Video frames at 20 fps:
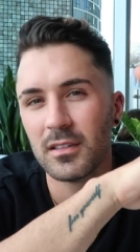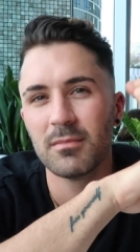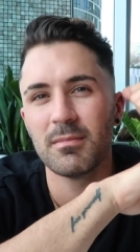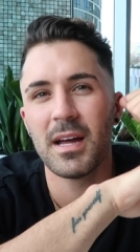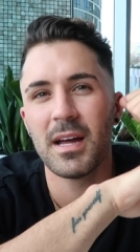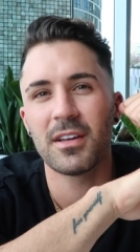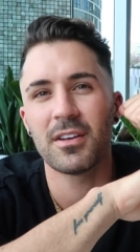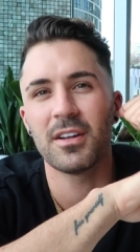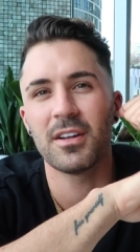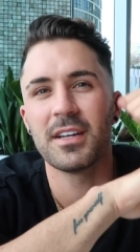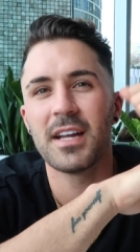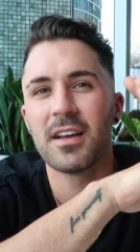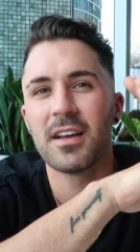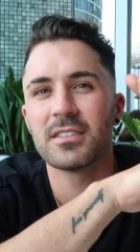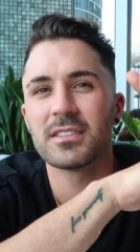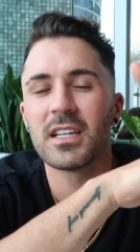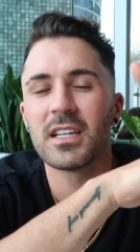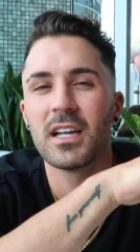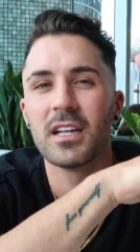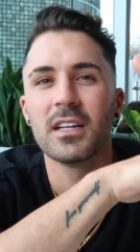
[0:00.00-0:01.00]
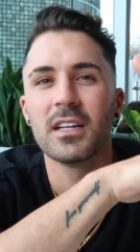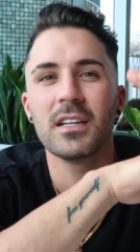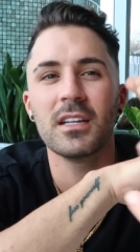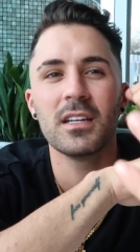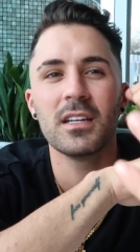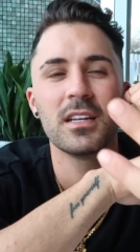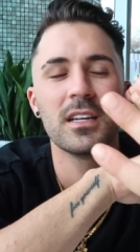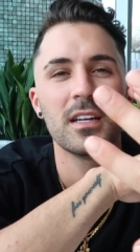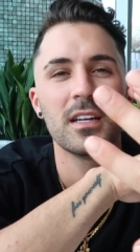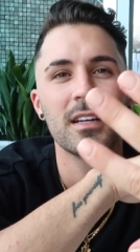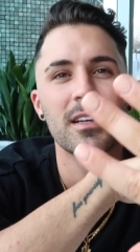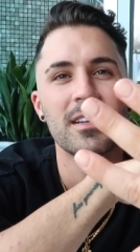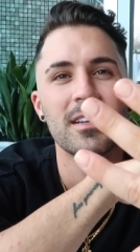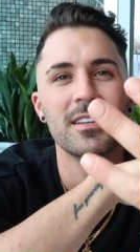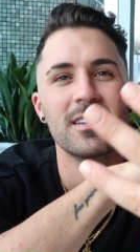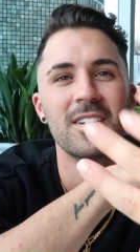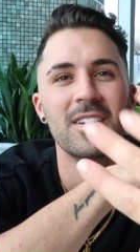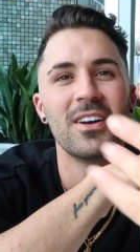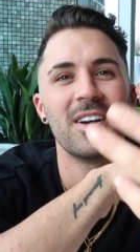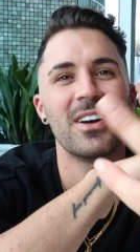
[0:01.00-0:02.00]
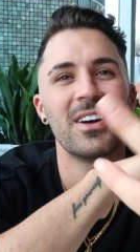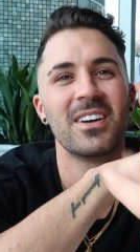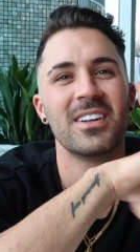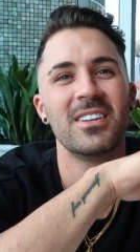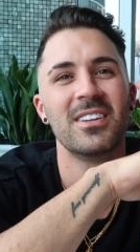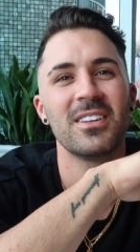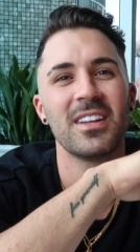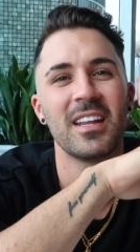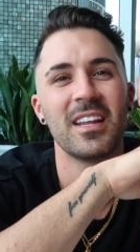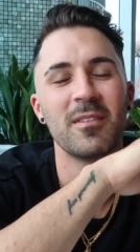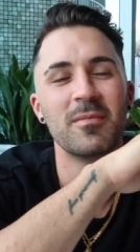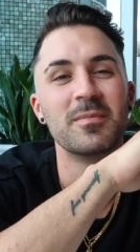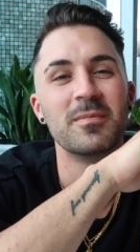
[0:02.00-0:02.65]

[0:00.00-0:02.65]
Madi got her nails done. Look at